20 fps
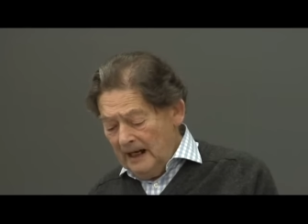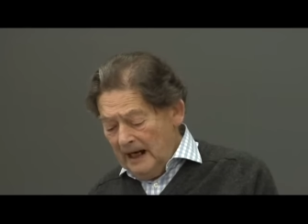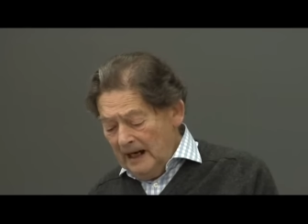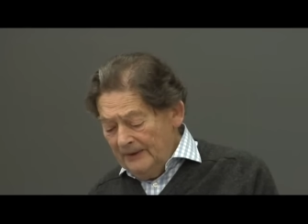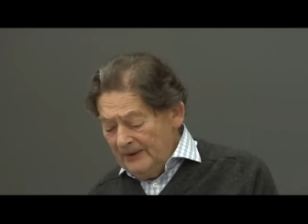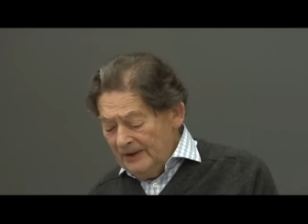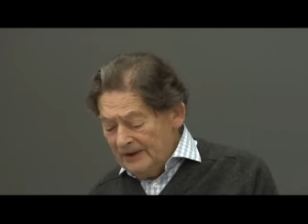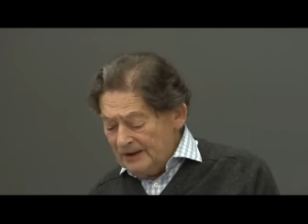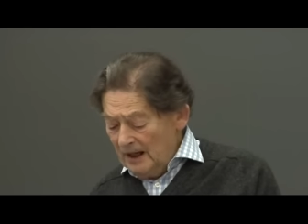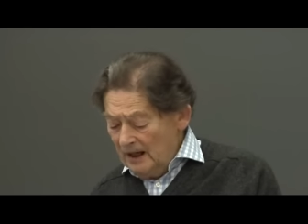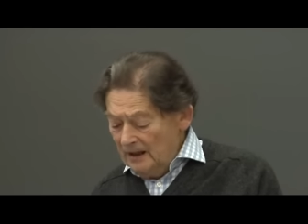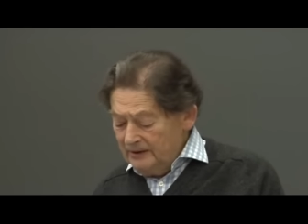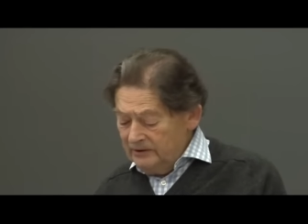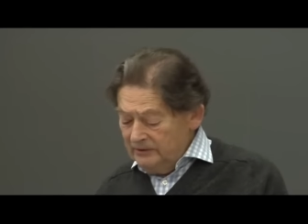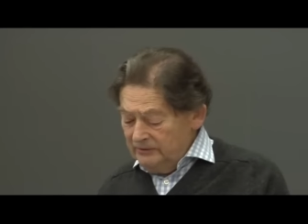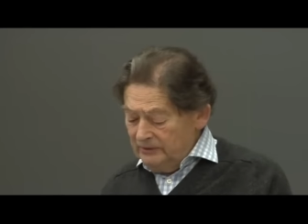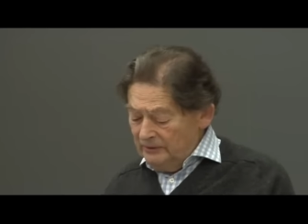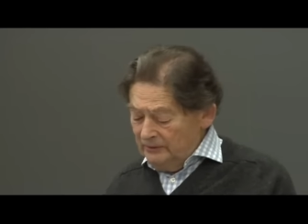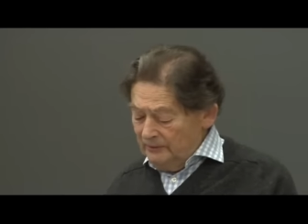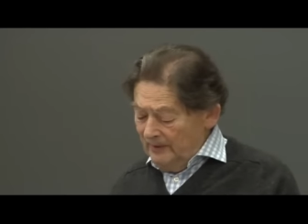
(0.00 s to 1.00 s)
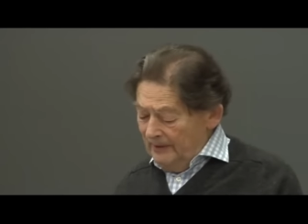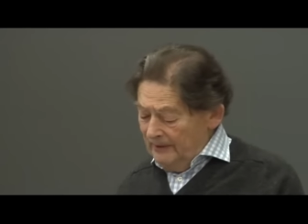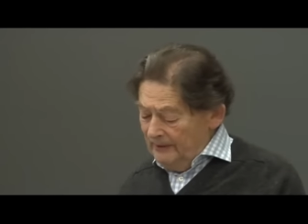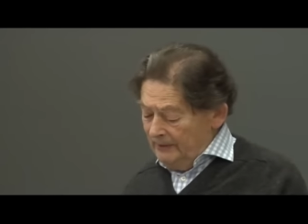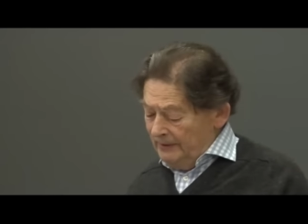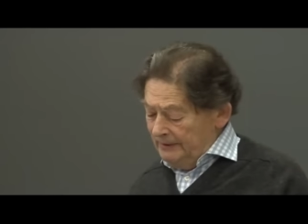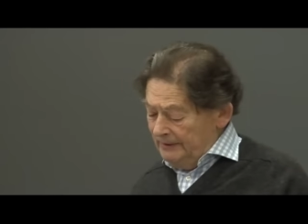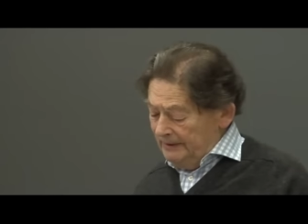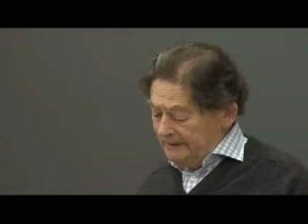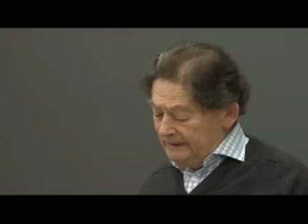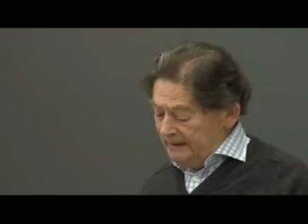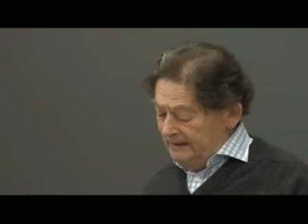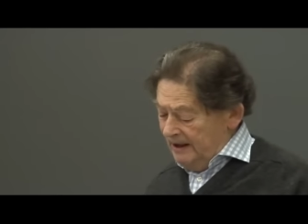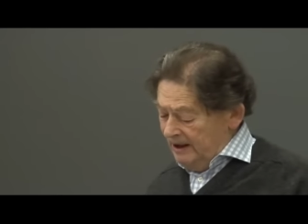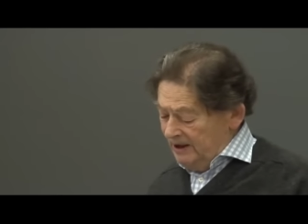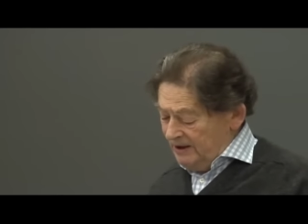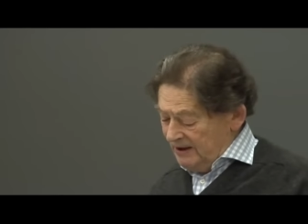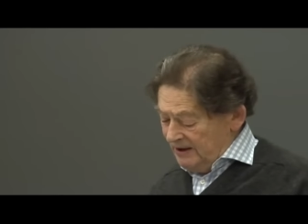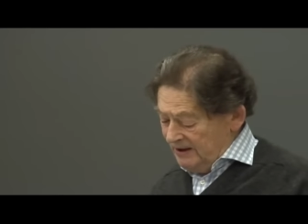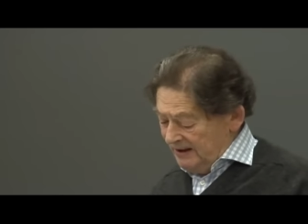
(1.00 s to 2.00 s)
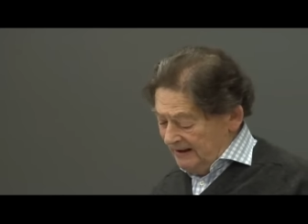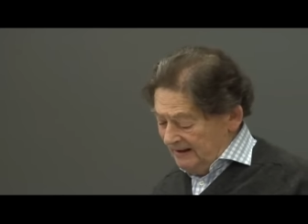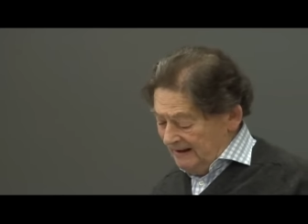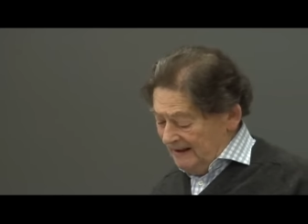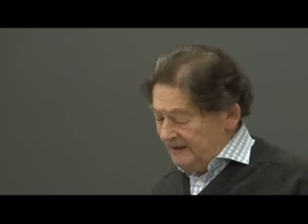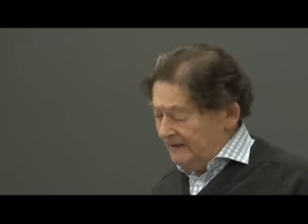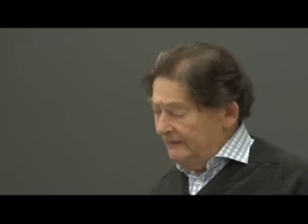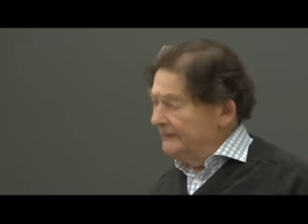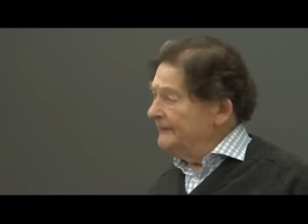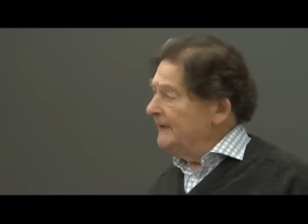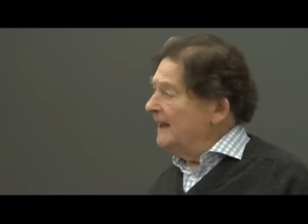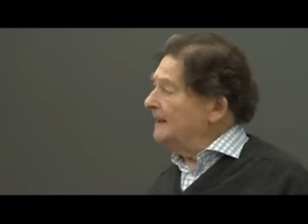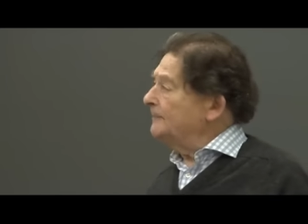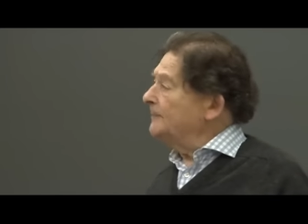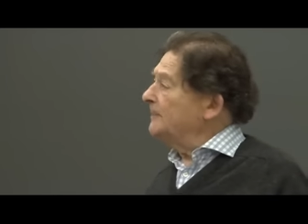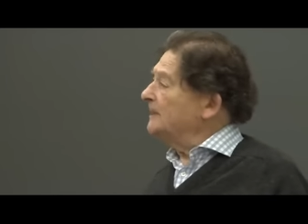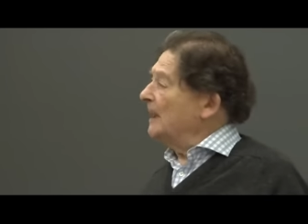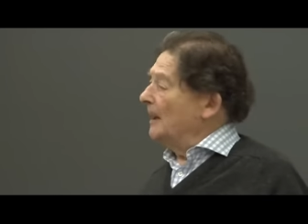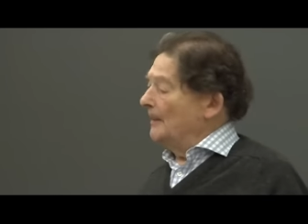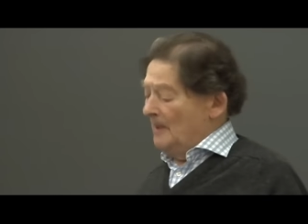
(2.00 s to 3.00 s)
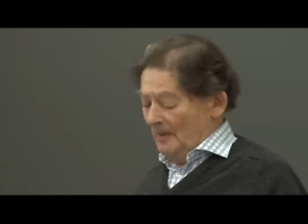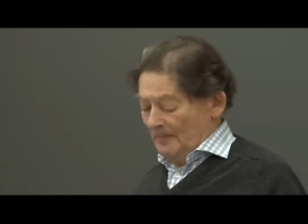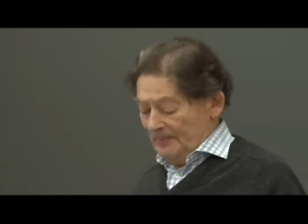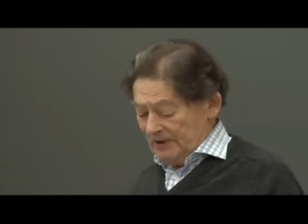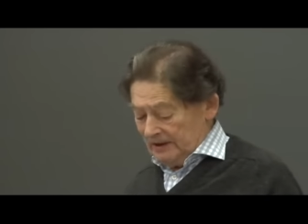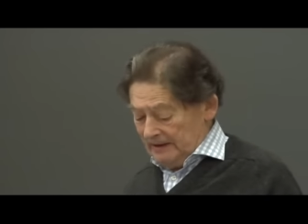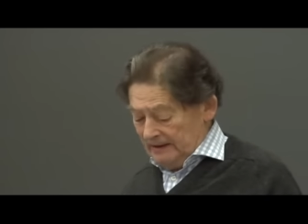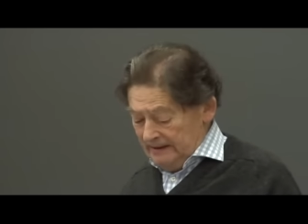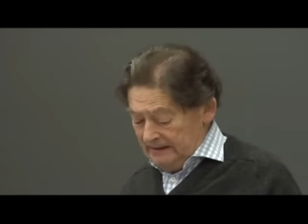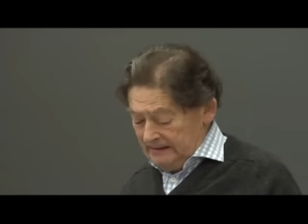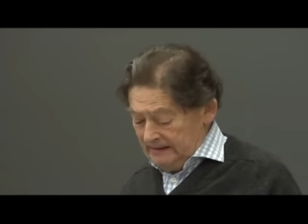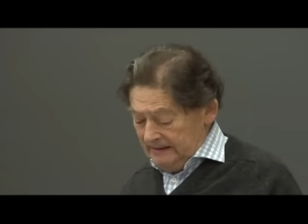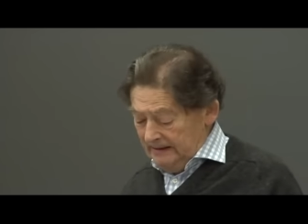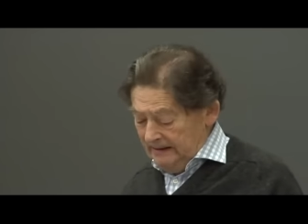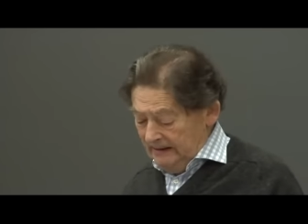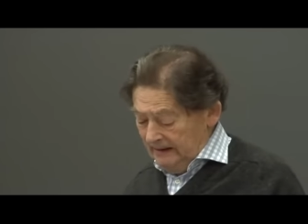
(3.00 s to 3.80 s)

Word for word: Others argue that whether or not the nation state has in fact become obsolete,